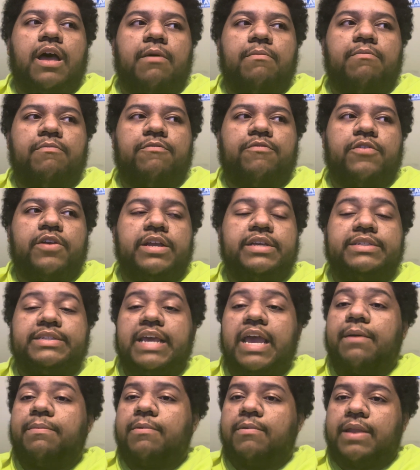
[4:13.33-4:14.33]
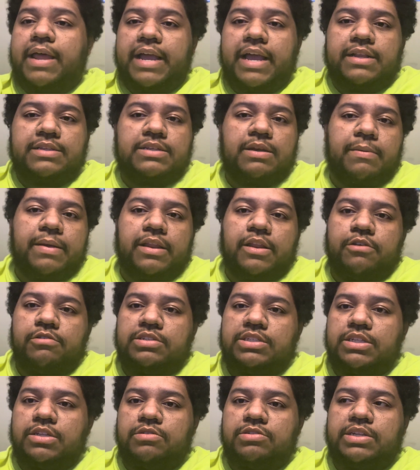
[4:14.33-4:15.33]
For example, like I talk about
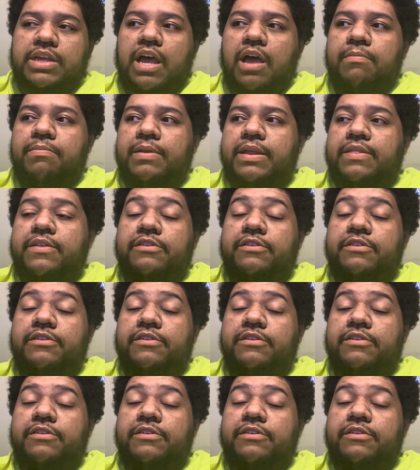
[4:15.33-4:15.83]
Lucy Liu's Company,